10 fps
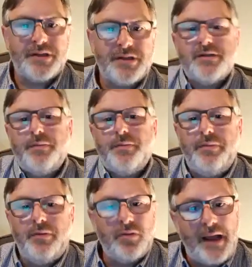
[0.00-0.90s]
It's people
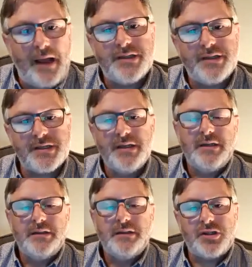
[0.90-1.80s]
who are anxious
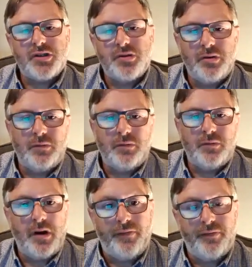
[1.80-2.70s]
that struggle quite
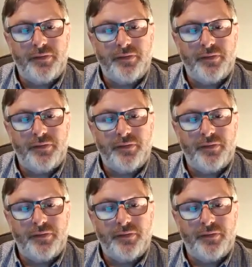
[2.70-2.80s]
often